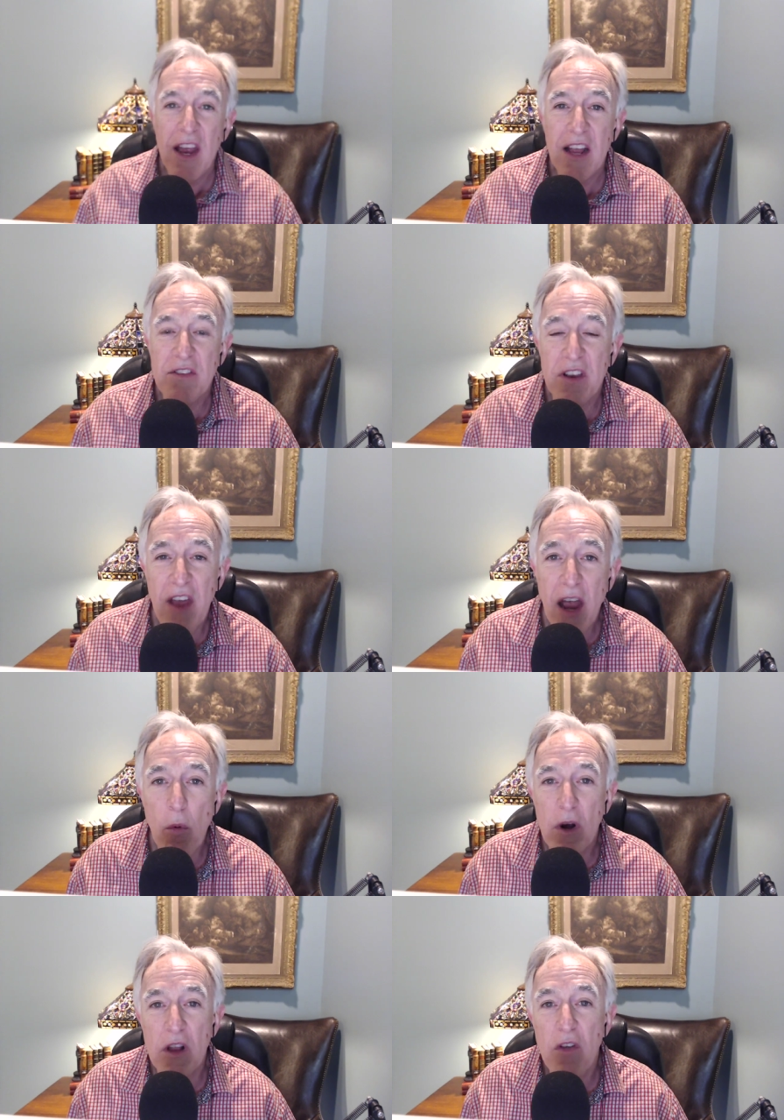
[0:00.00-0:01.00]
And today,
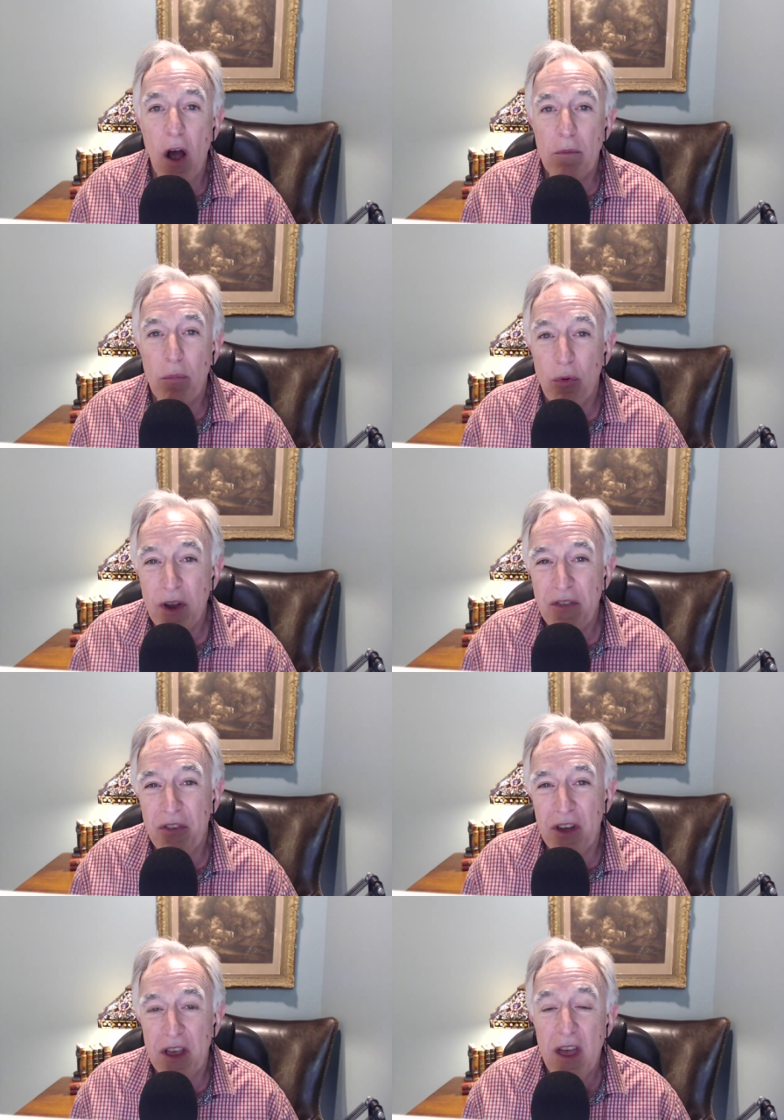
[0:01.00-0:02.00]
we're going to talk
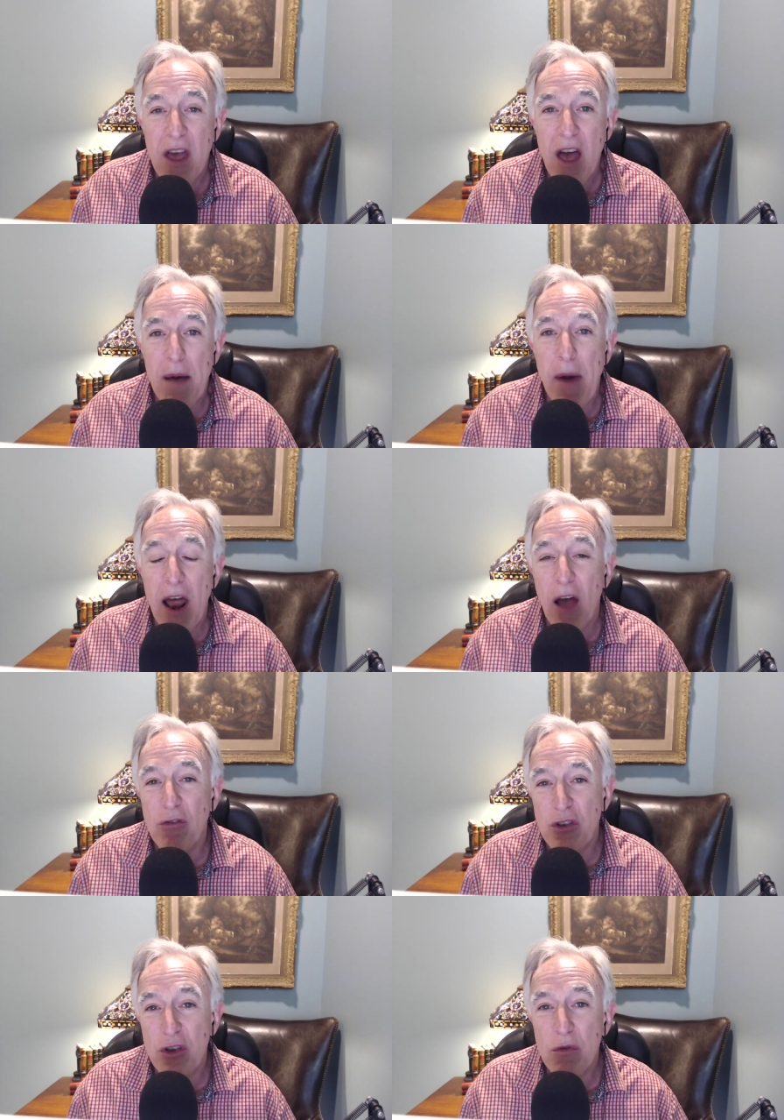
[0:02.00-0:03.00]
briefly about how
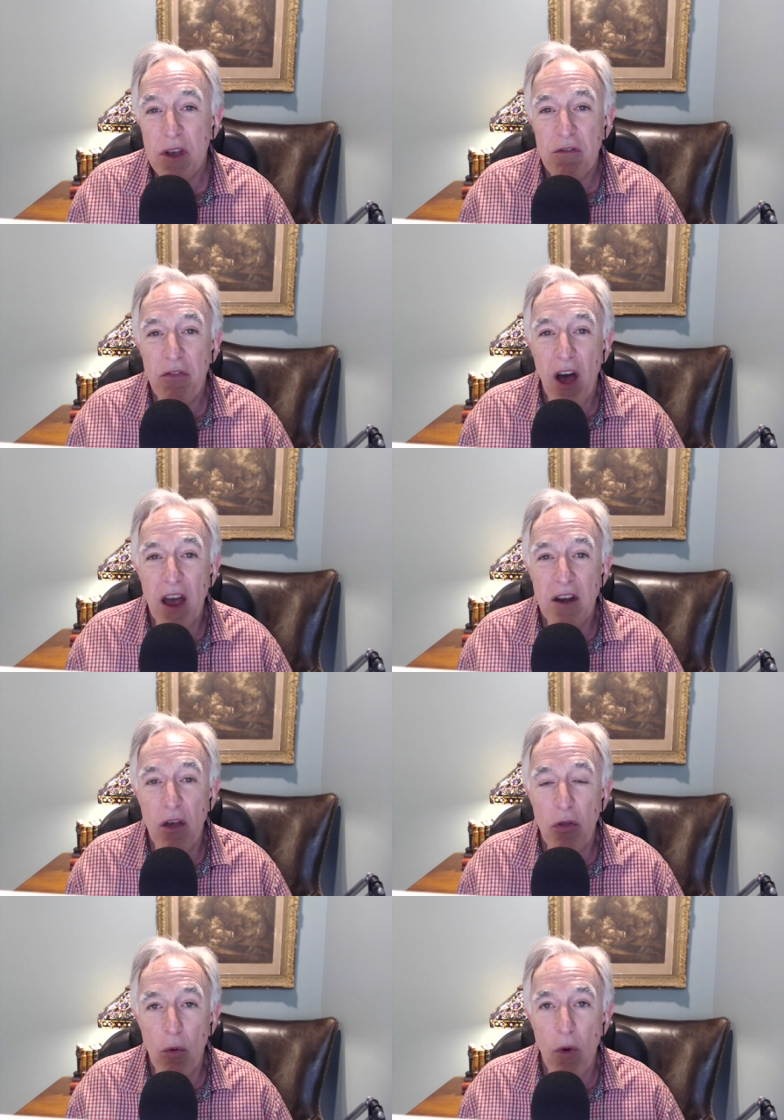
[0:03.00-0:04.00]
you can find
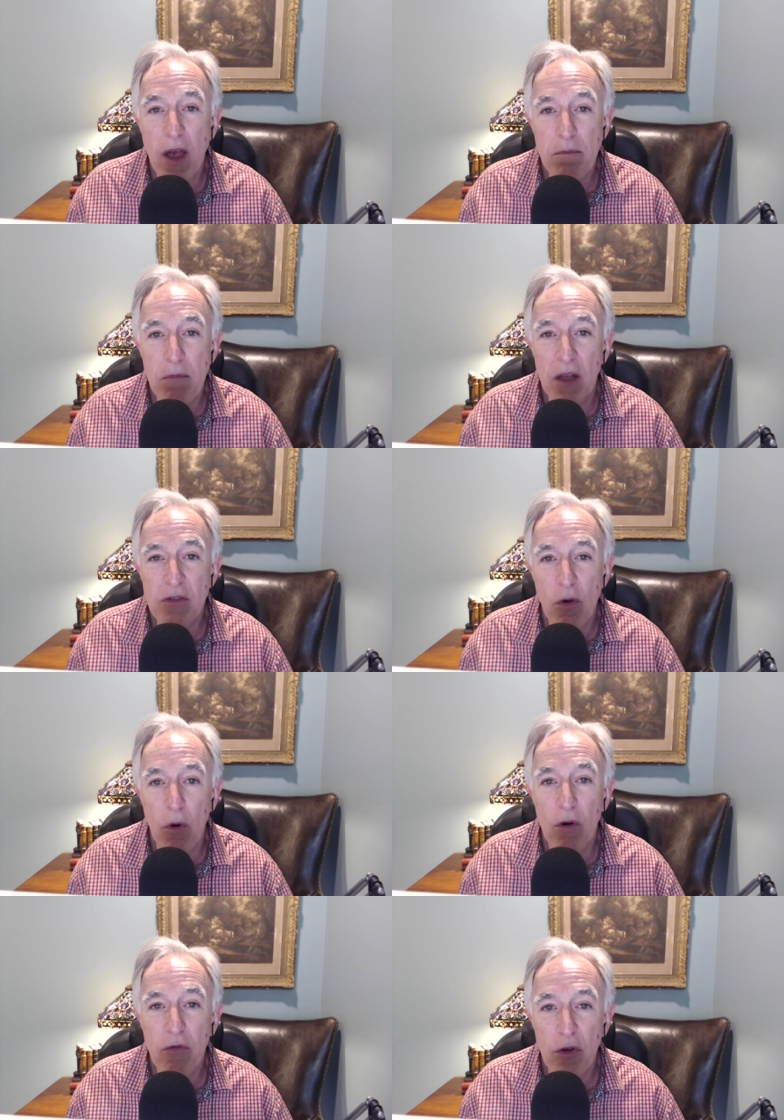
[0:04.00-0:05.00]
the right
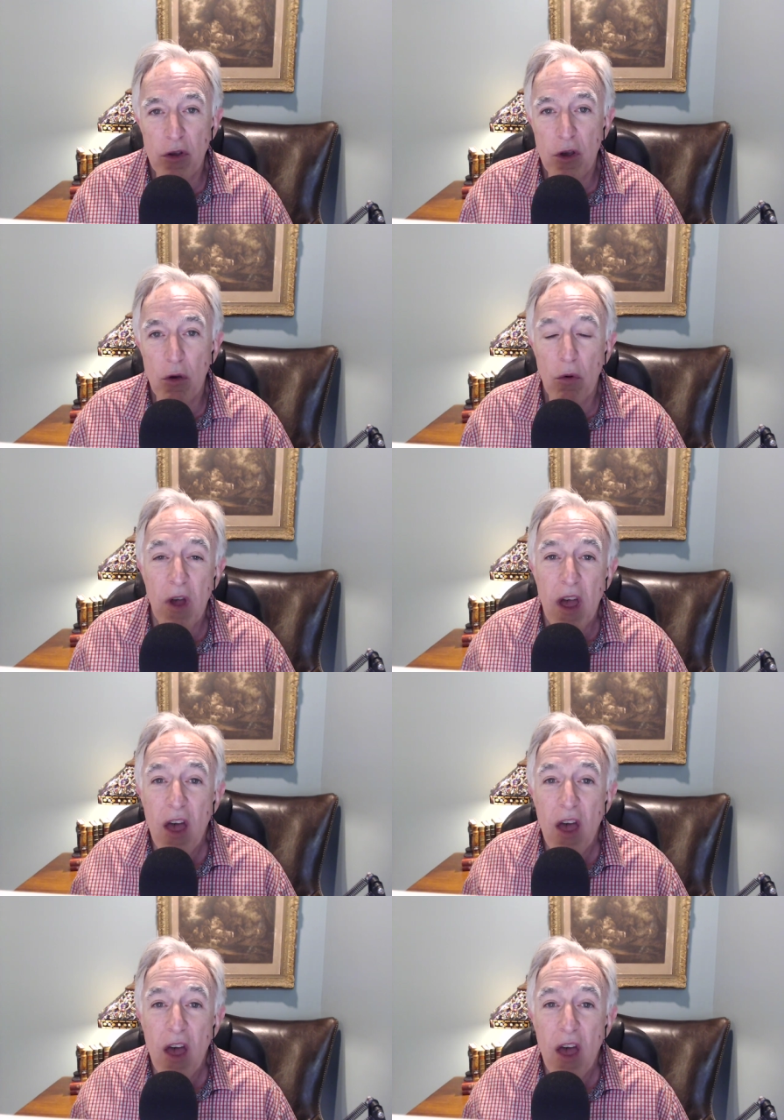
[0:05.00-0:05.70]
mentor for you.